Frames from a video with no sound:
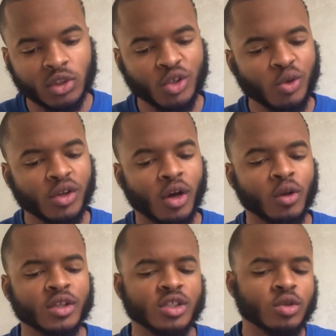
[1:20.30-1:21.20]

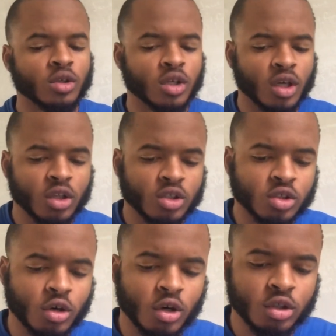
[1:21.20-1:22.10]
only two of their other
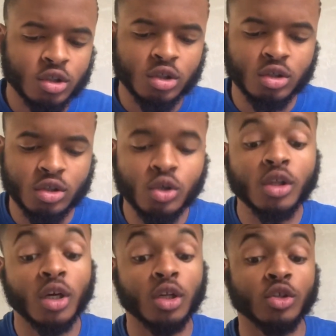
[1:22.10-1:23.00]
starters
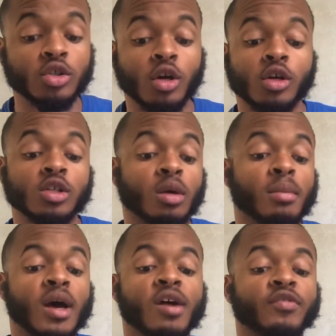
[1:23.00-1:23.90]

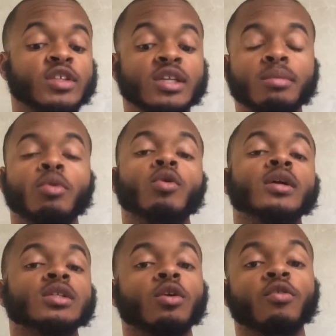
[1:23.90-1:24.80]
combined for 10
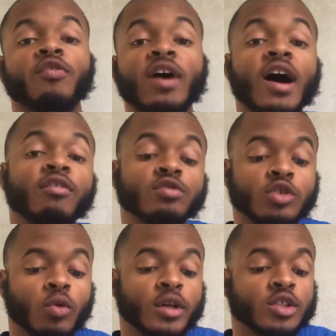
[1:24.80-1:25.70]
points on 5 of
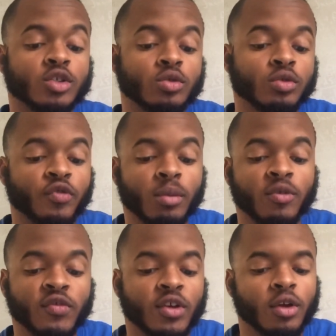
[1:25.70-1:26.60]
20 shooting from
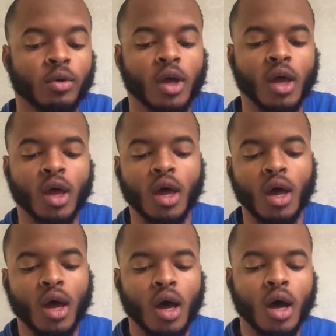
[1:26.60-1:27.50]
the field,
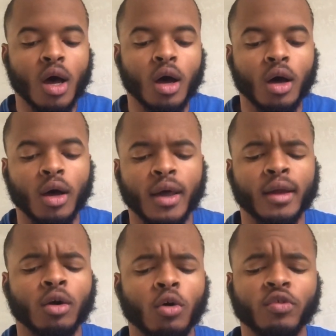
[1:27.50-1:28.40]

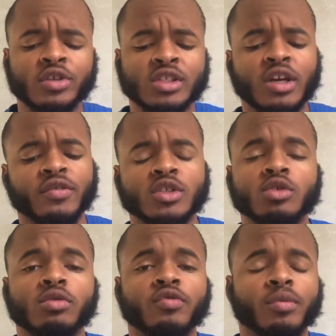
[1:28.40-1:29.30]
and 0 for 7
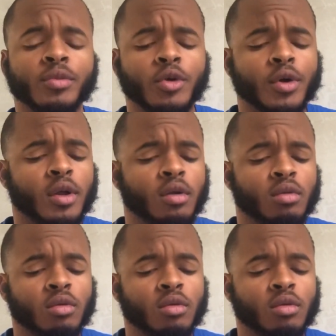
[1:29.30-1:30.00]
shooting from three.